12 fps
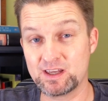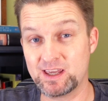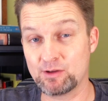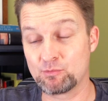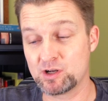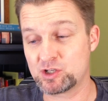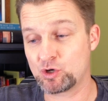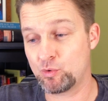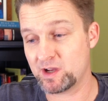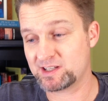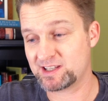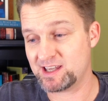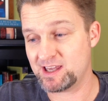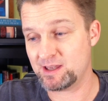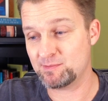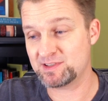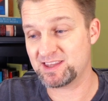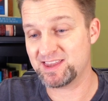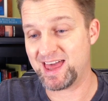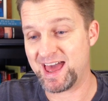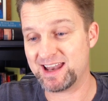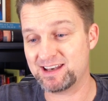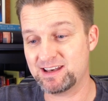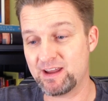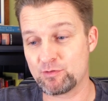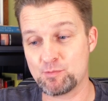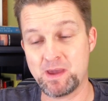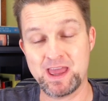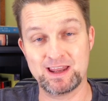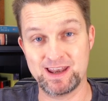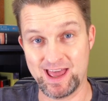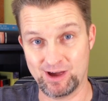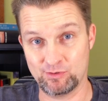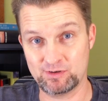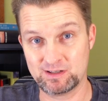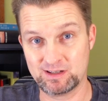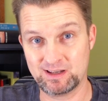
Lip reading: get-rich-quick schemes that never panned out.